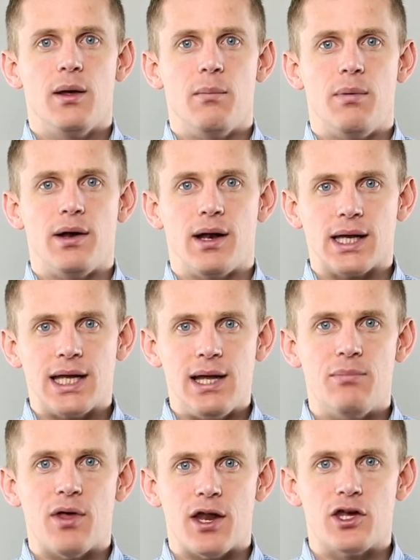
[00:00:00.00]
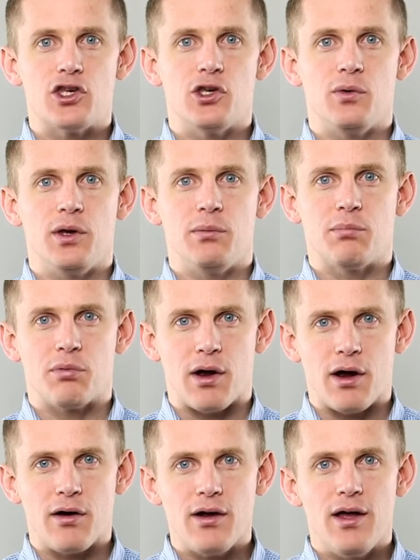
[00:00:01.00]
but keep that issue in
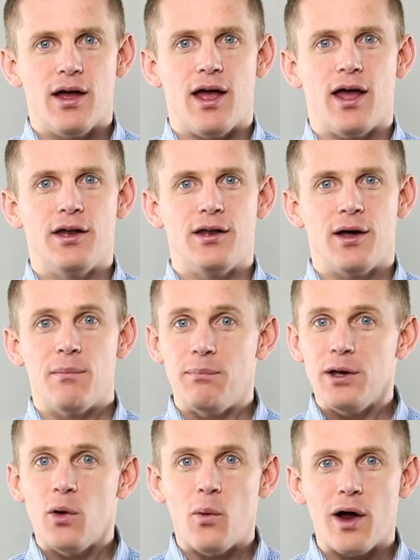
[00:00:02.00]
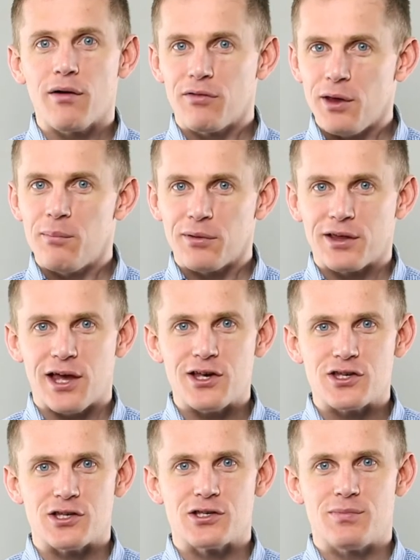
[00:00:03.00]
prayer and be aware of the
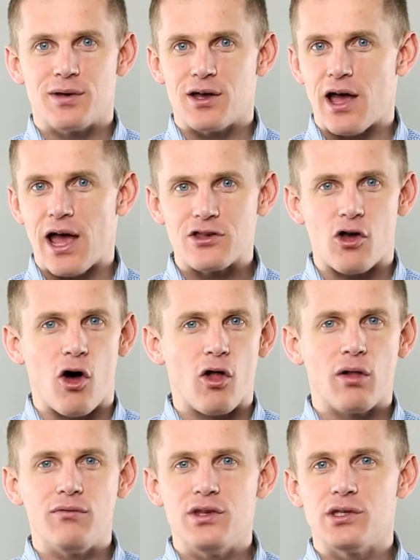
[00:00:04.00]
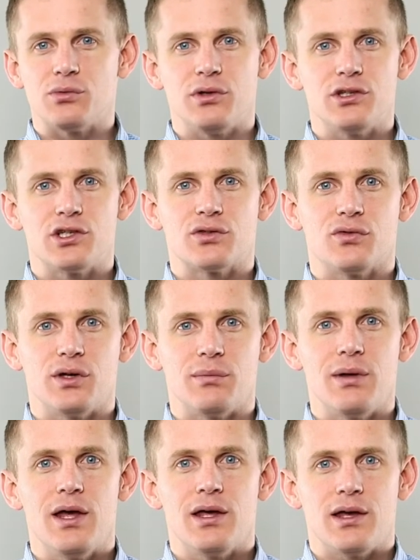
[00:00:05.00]
implications, because as all of these religious
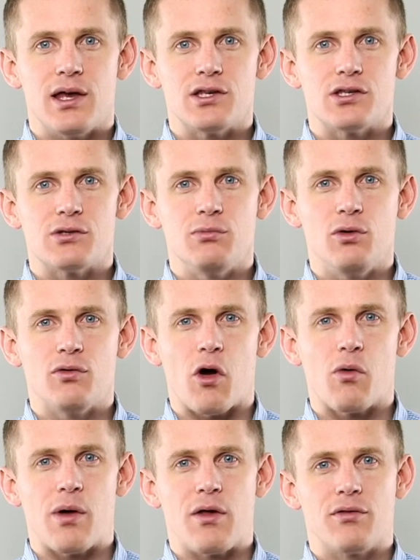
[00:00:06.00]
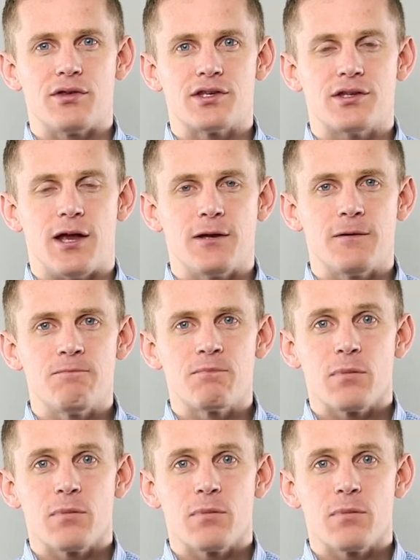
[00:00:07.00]
freedom cases move around the state.